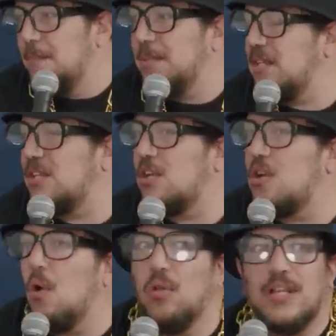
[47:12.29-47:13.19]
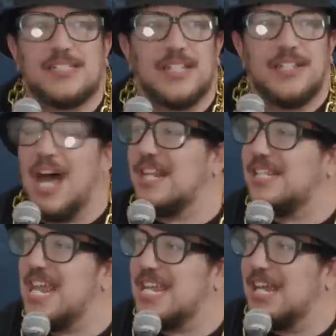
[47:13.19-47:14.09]
But the goal is to not
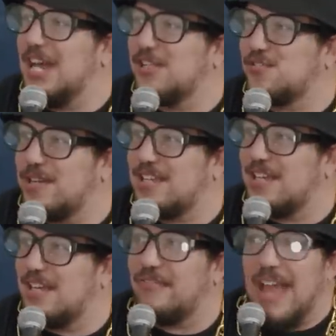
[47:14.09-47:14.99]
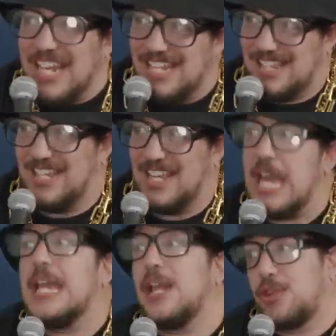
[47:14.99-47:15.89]
take a drink of anything
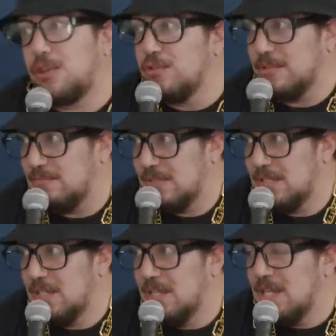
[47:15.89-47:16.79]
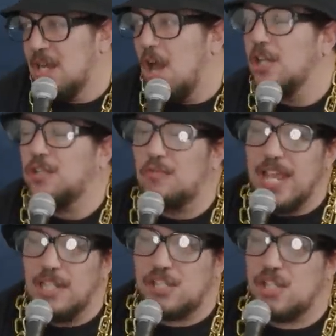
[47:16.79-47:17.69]
and get through them. On the
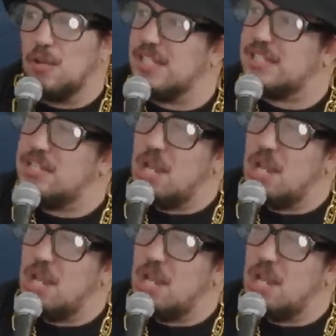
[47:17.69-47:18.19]
regular show, there's